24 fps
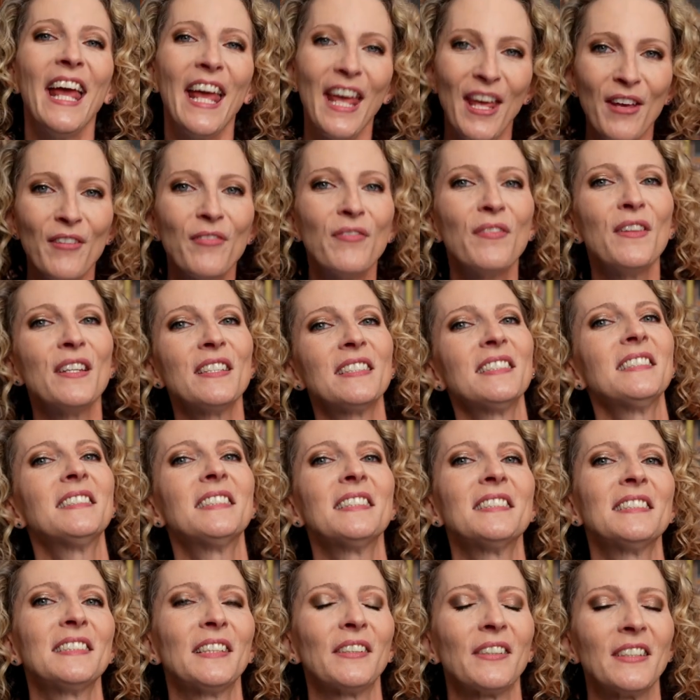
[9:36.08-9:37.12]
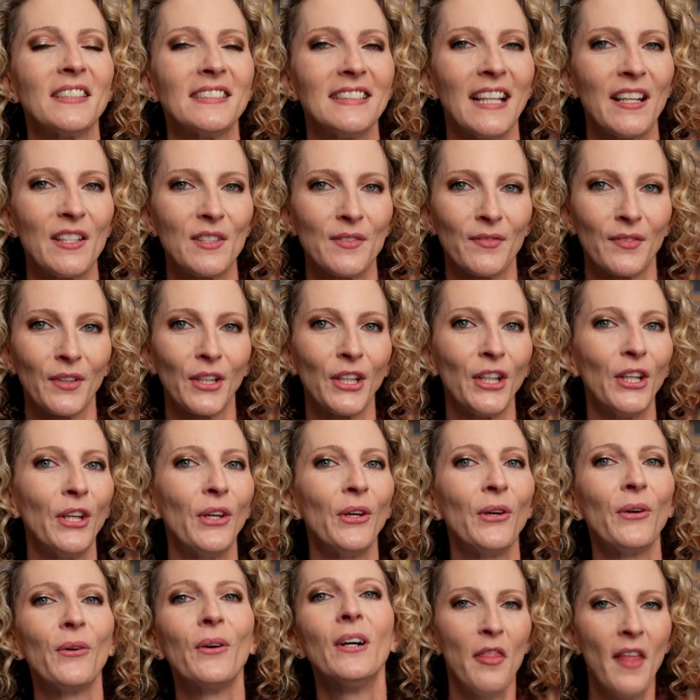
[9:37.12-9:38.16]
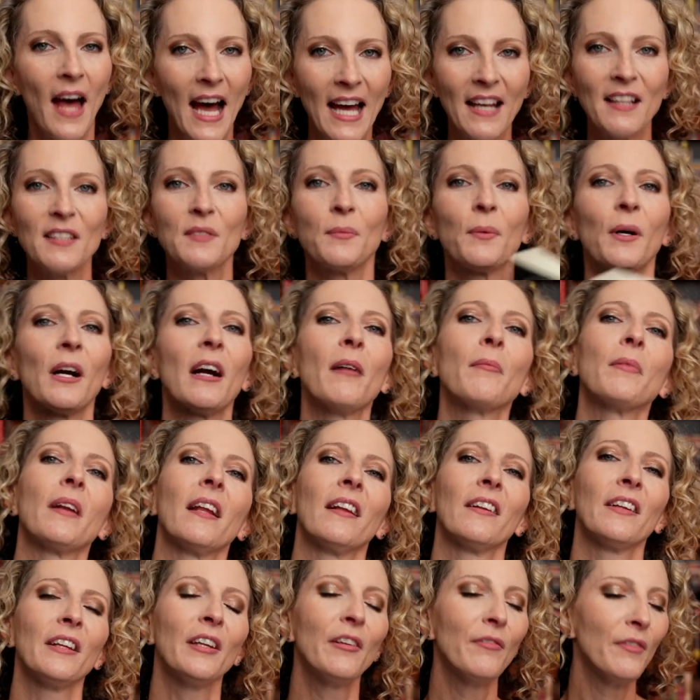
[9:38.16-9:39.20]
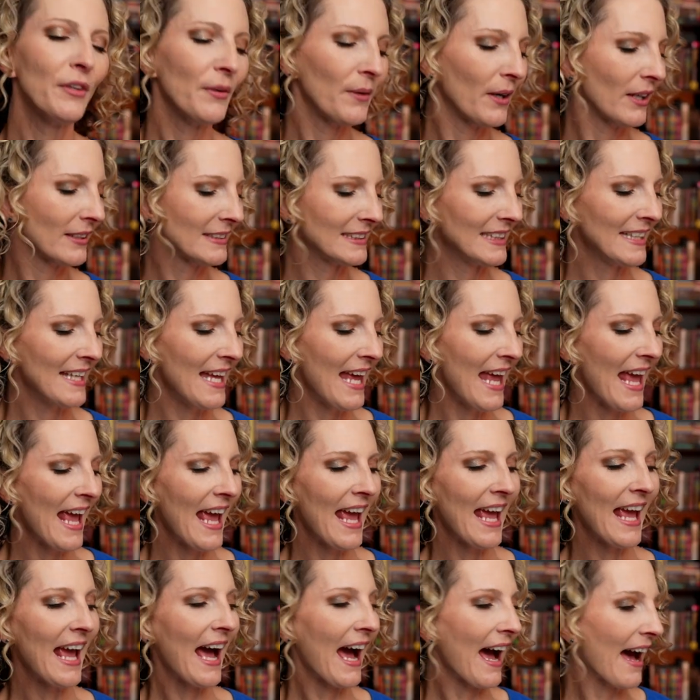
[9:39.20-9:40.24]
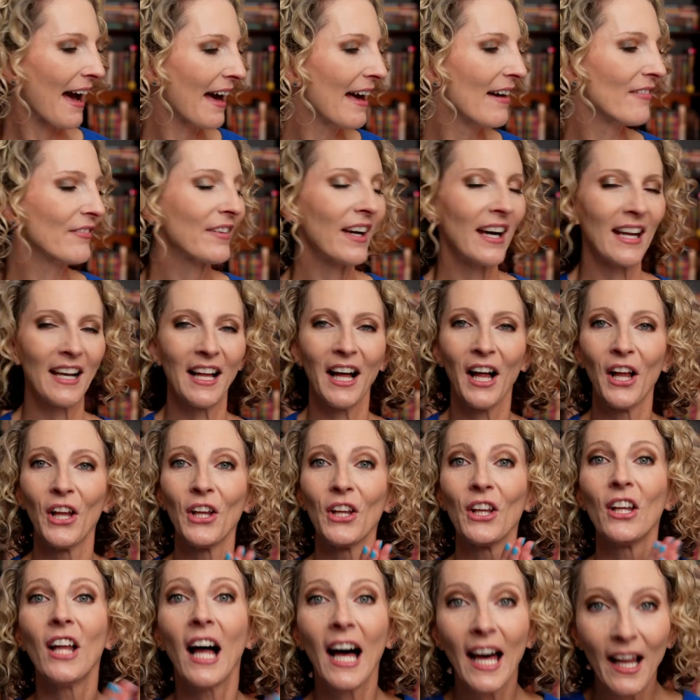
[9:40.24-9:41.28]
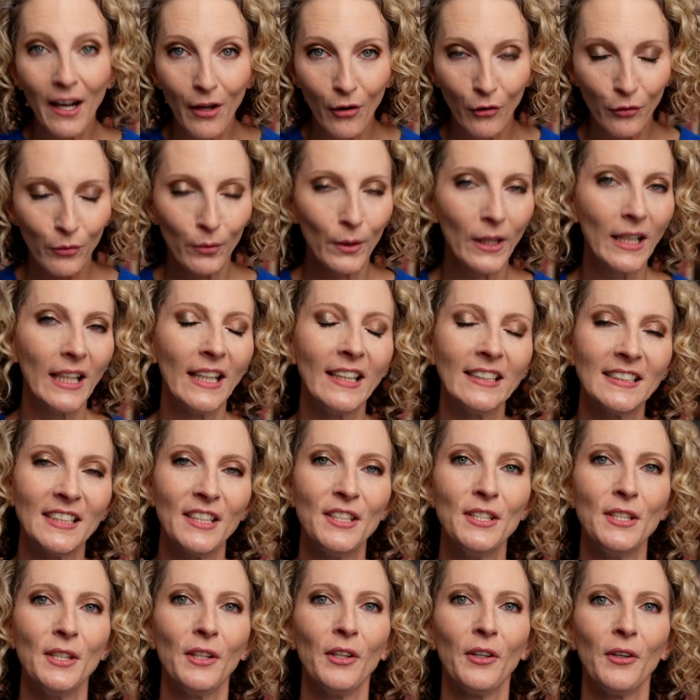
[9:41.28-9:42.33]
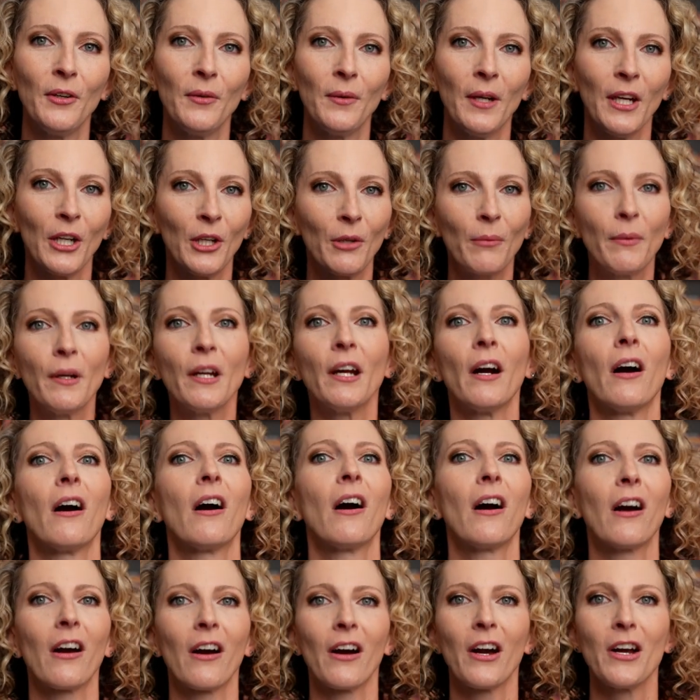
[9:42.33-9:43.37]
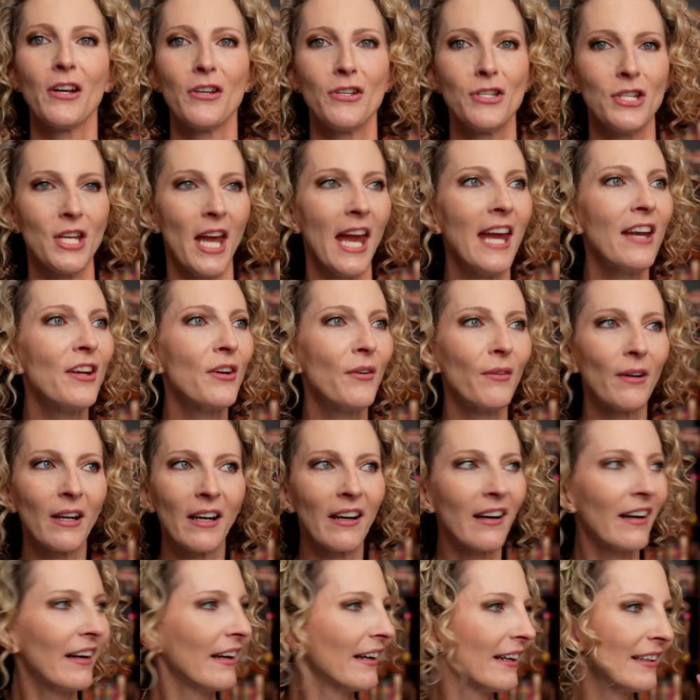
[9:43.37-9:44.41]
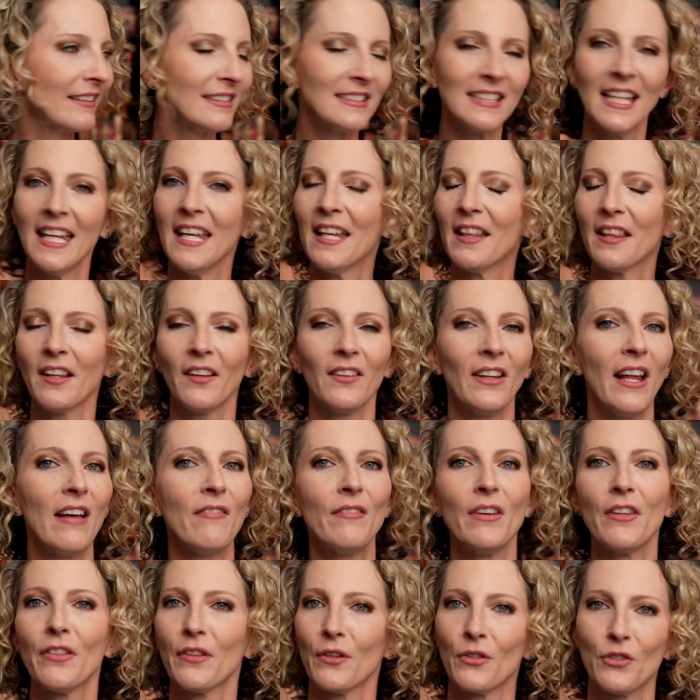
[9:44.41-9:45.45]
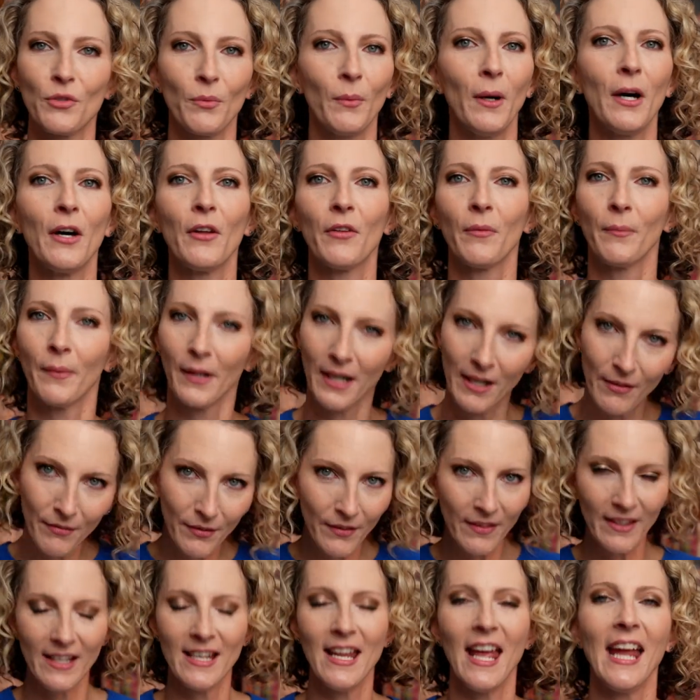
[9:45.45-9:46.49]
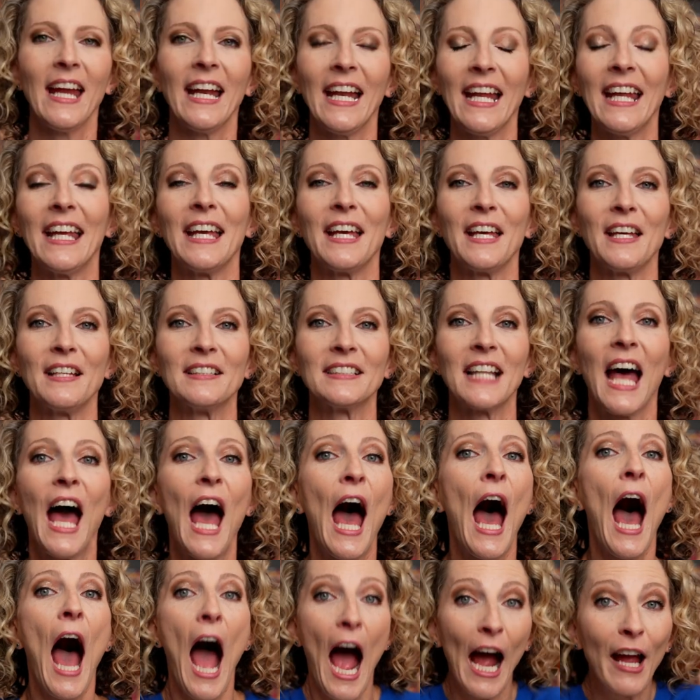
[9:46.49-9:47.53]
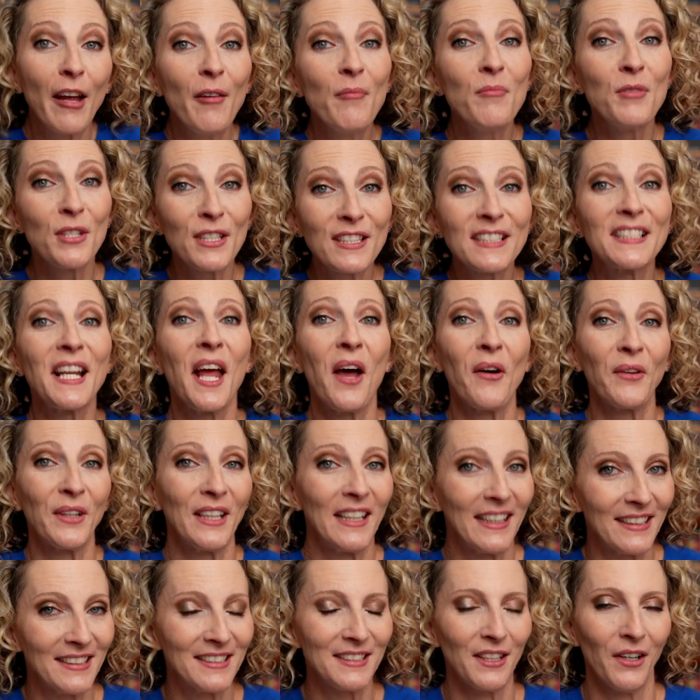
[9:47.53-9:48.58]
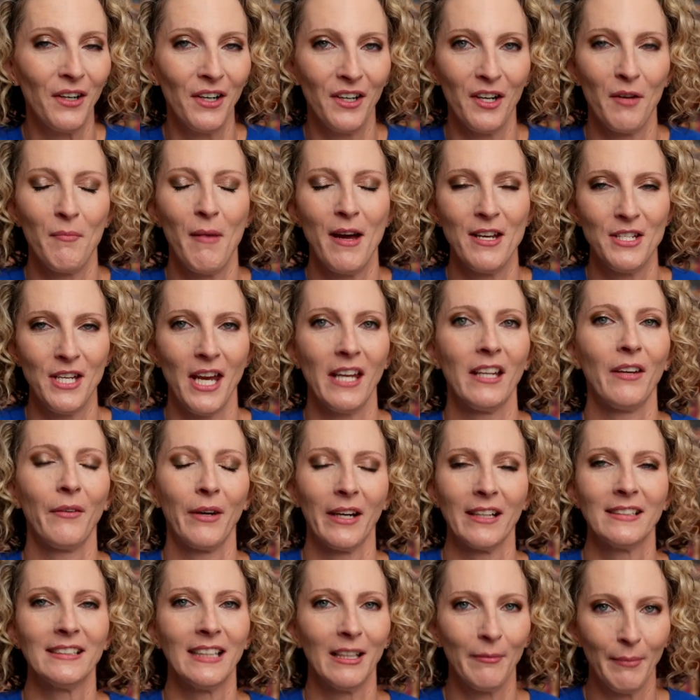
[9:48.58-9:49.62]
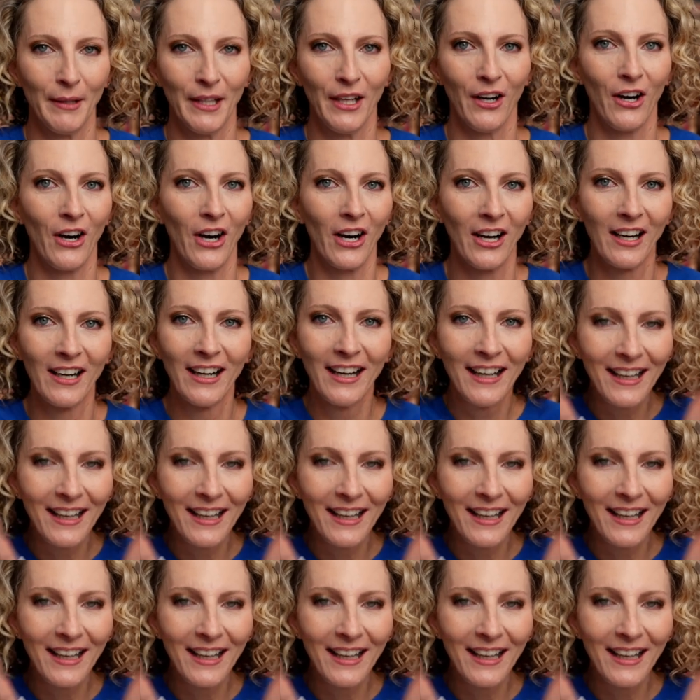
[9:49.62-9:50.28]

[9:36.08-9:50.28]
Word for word: if this is a series that is for you. That is where I'm going to leave you all today. I have got a lot of reading to do. Here we are, January 10th, 11th, or 12th, whatever the date is. I am just now getting started on my January TBR.